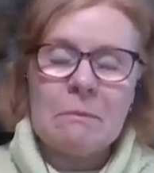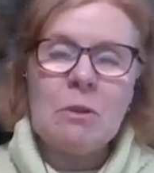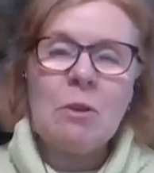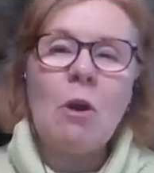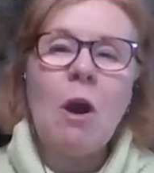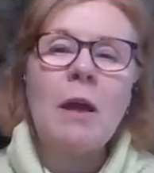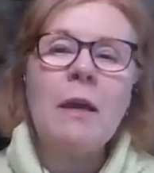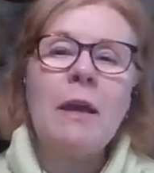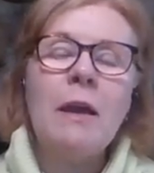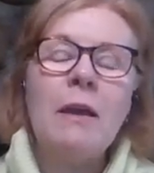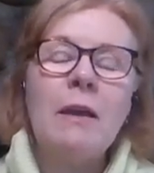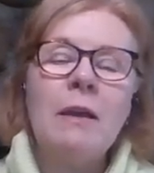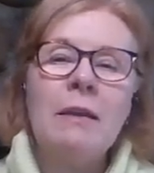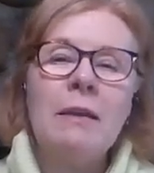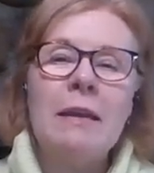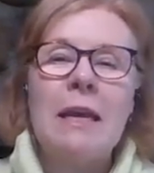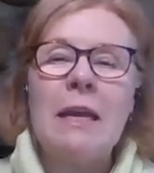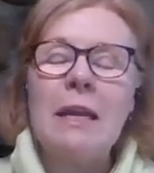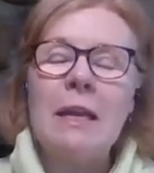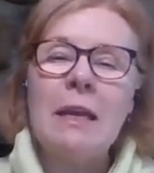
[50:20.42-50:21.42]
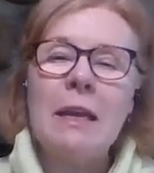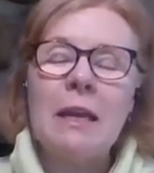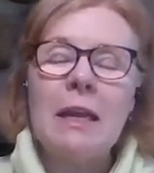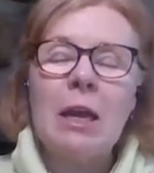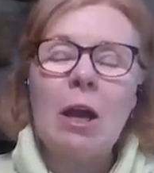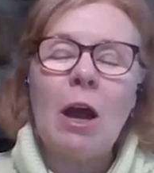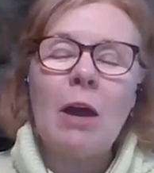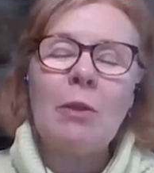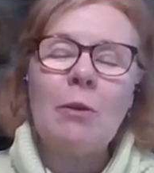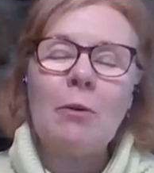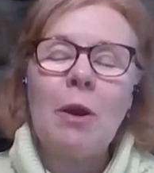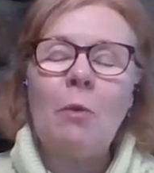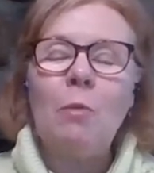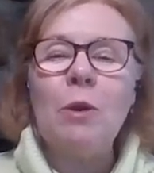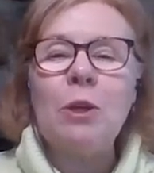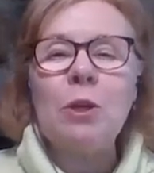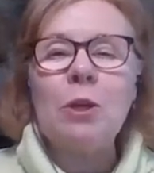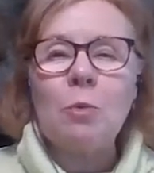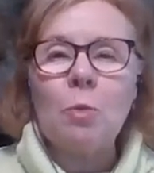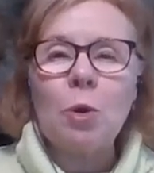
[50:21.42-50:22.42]
not getting either
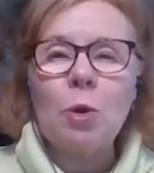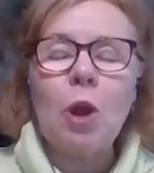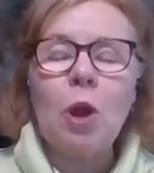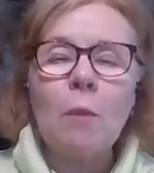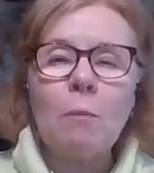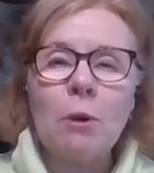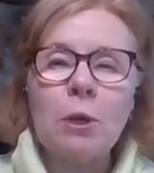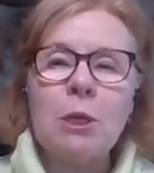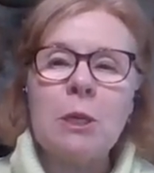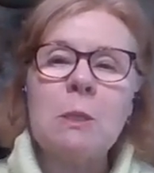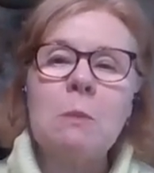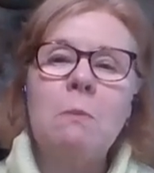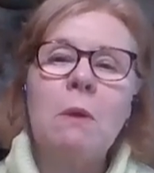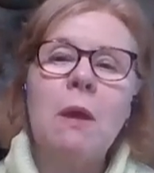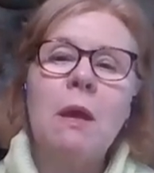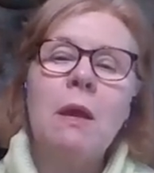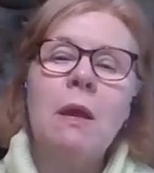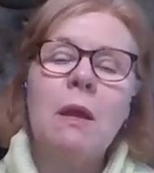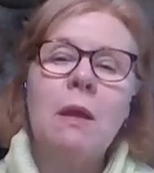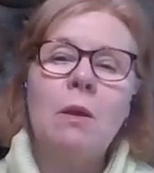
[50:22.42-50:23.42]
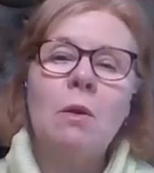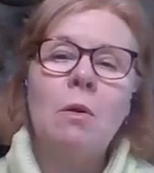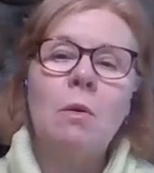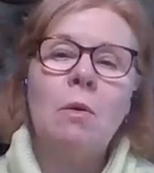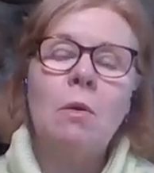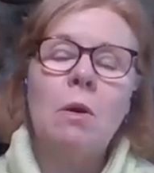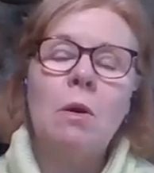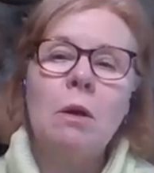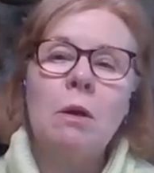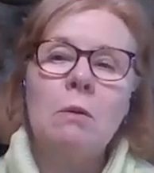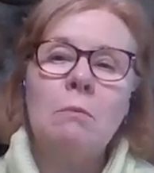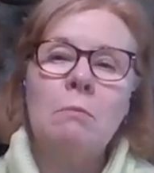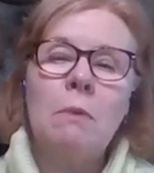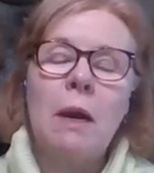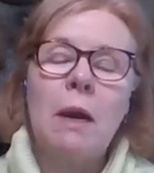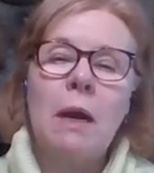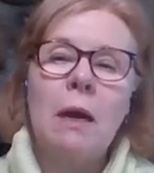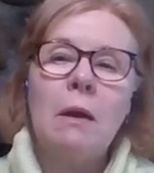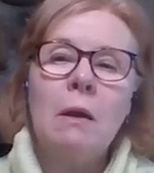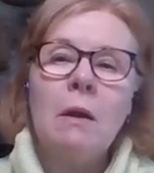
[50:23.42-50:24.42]
we're not participating or
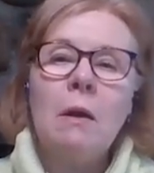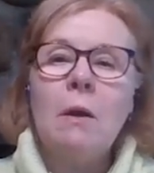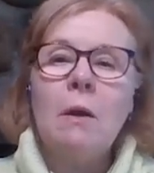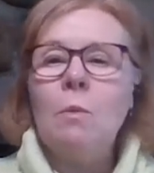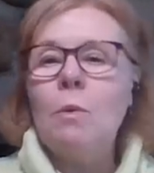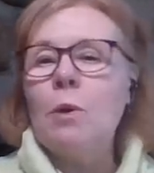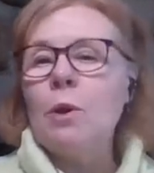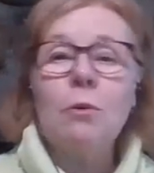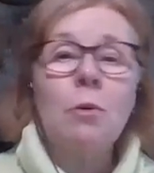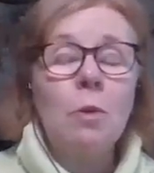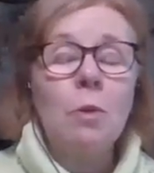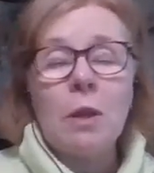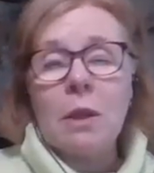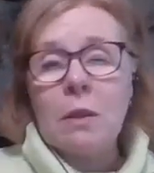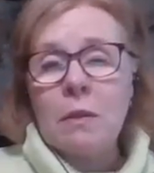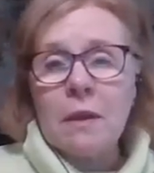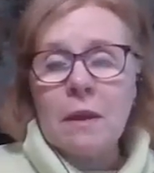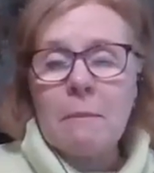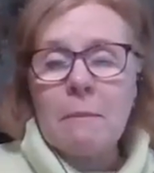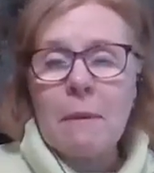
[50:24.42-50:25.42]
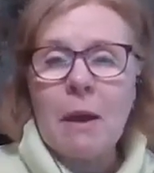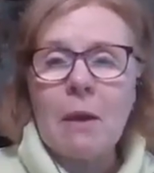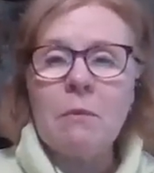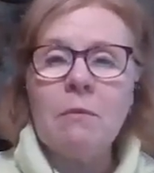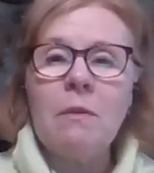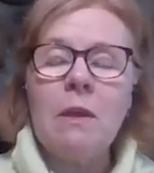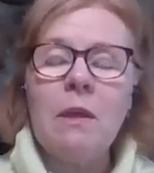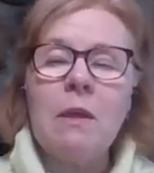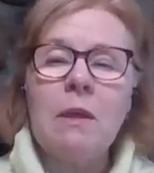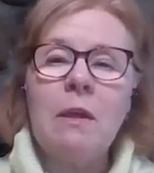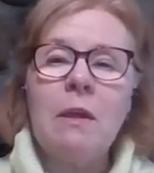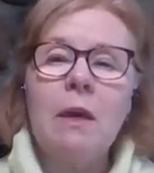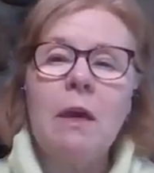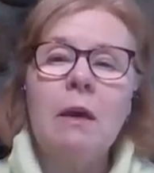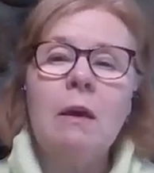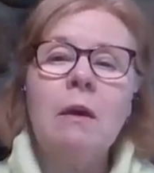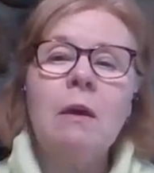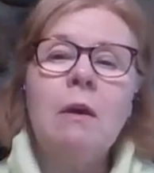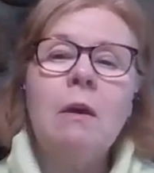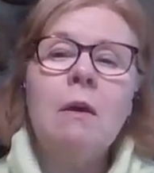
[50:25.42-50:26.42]
we don't know anything about
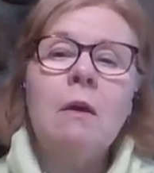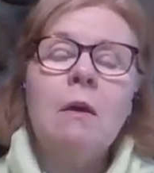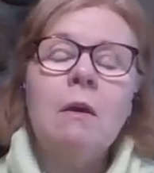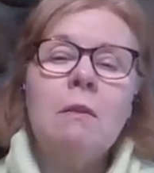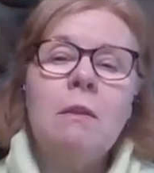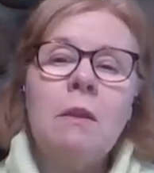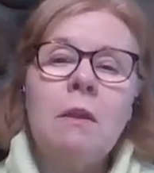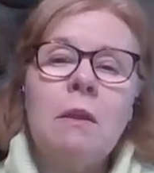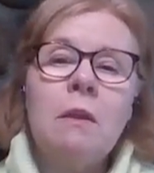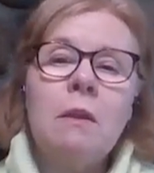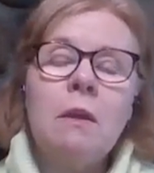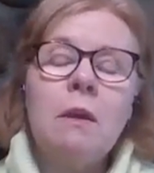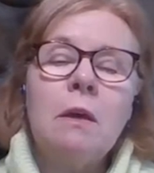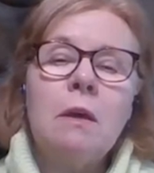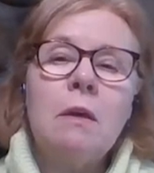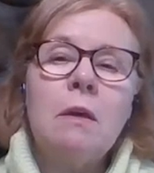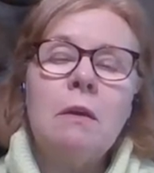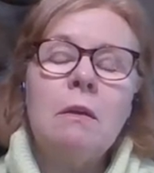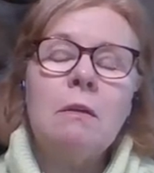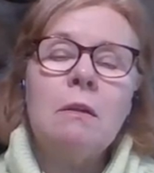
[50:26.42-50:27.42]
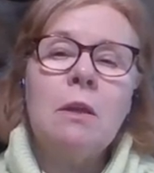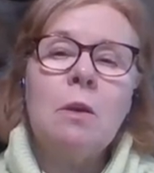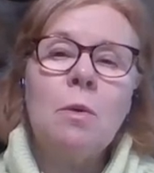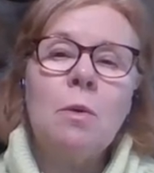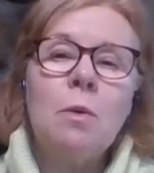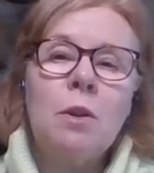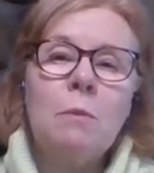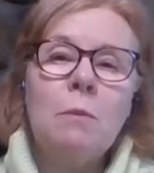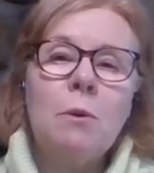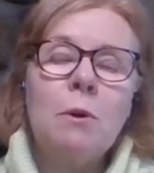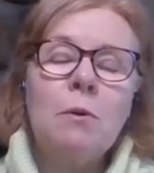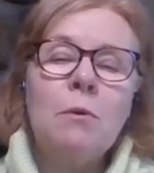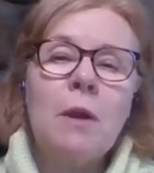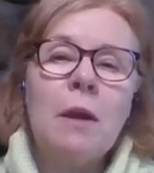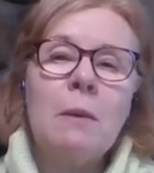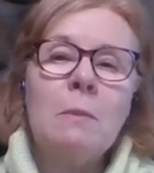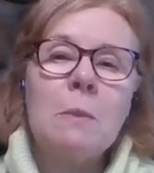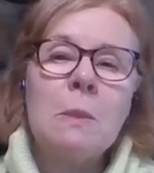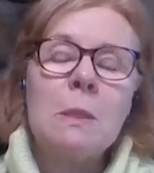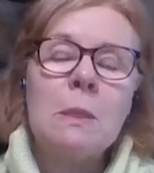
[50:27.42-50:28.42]
the liquidity
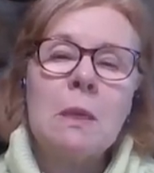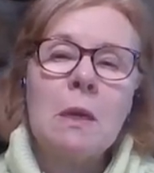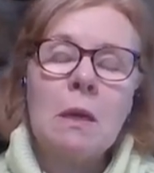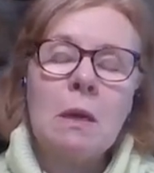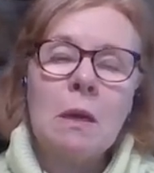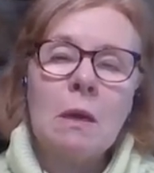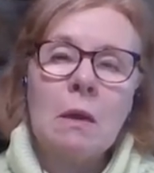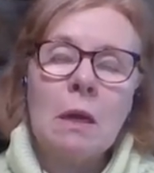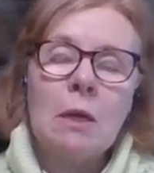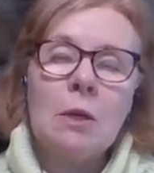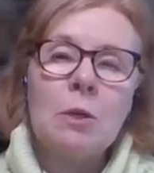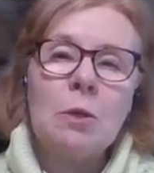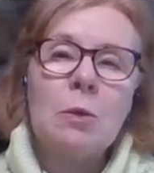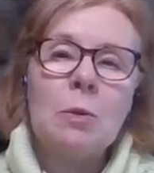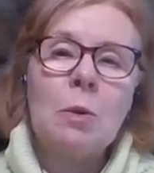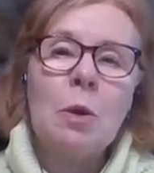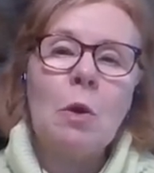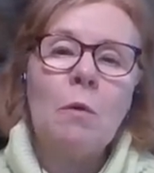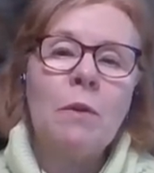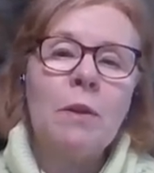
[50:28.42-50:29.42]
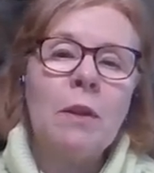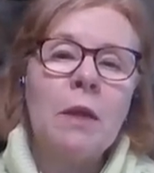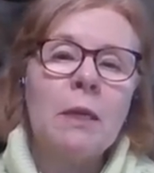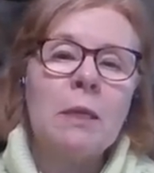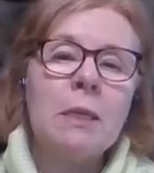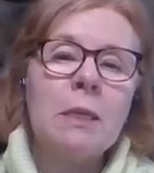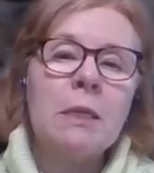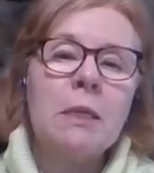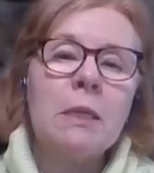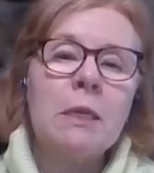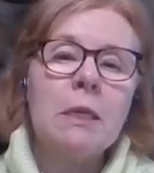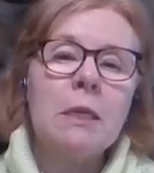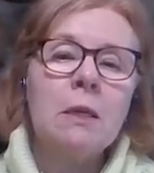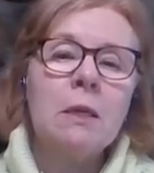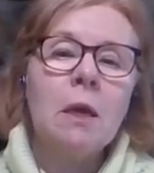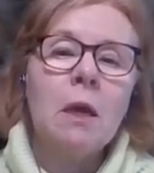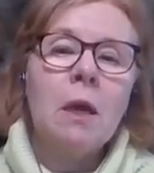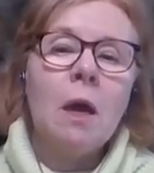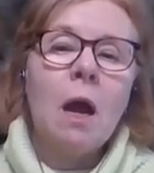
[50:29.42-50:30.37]
programs under COVID-19,